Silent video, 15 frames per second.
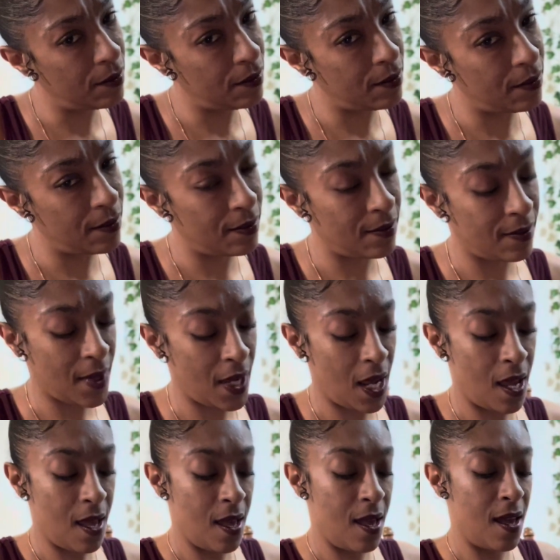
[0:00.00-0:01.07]

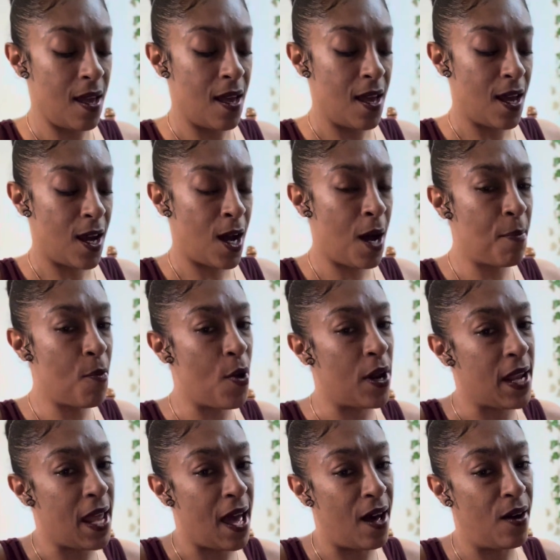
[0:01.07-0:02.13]
Come on
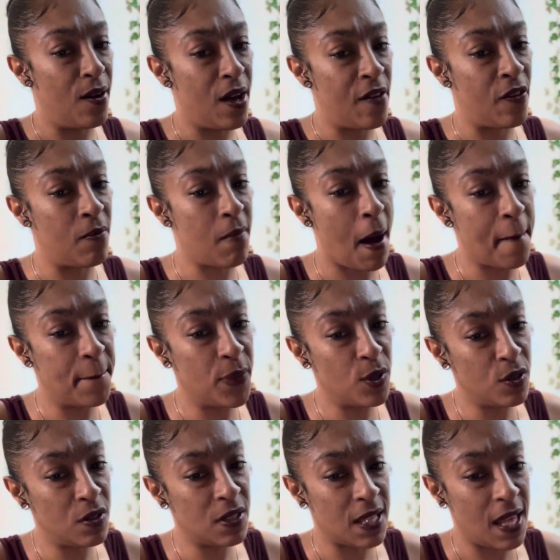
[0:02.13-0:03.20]
now. And for my
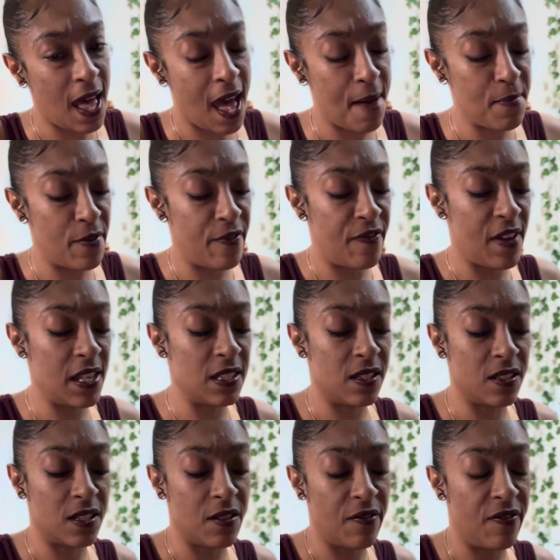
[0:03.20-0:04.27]
bulls that have been facing
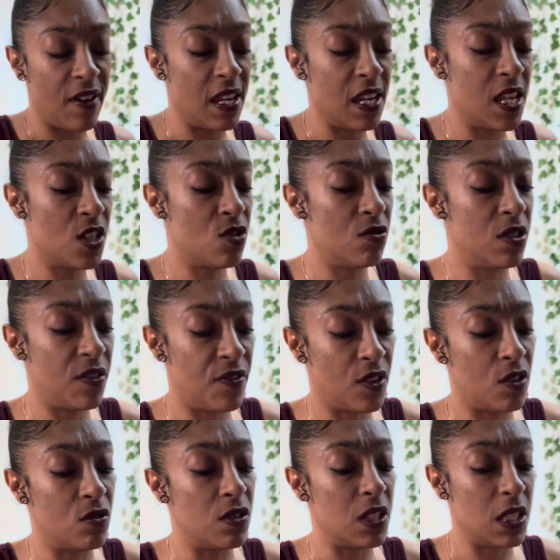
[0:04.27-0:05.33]
some financial
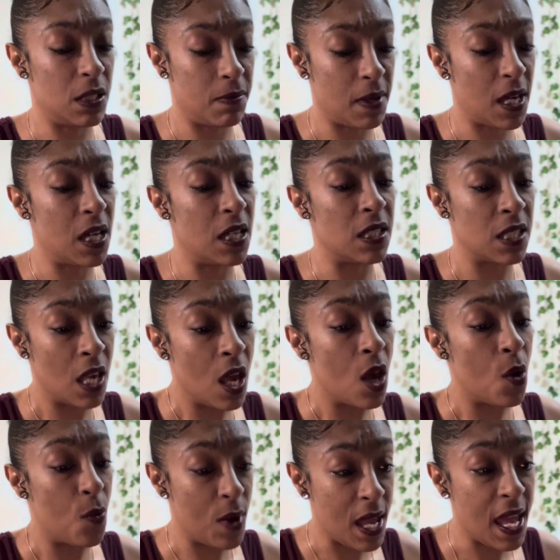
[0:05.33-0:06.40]
difficulties because
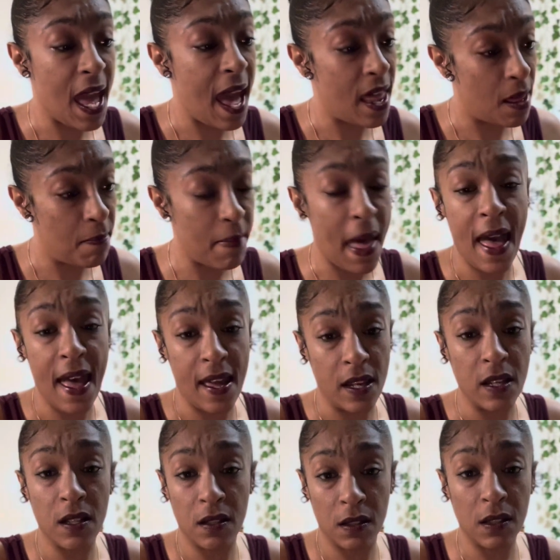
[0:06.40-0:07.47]
we had it bad,
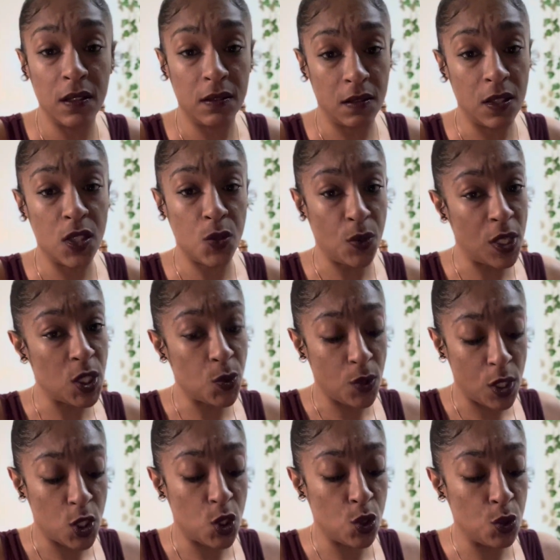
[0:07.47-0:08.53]

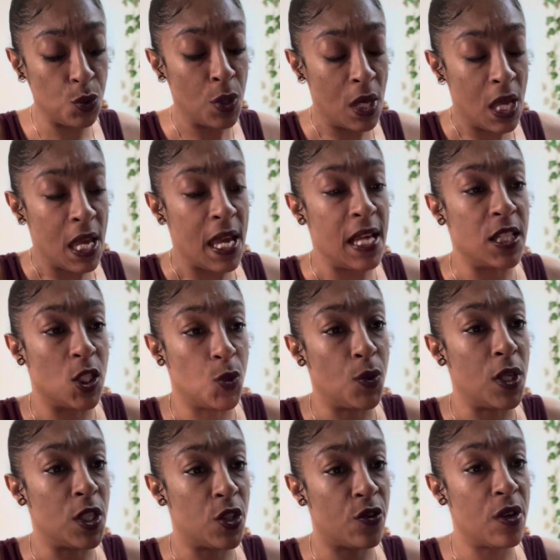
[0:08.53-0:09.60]
2022 into
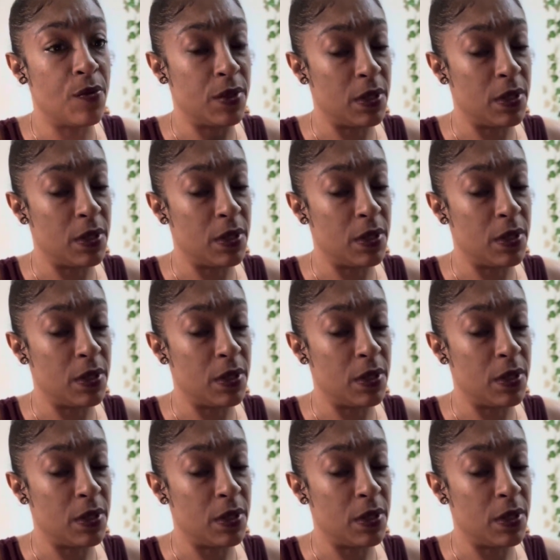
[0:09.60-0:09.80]
23 was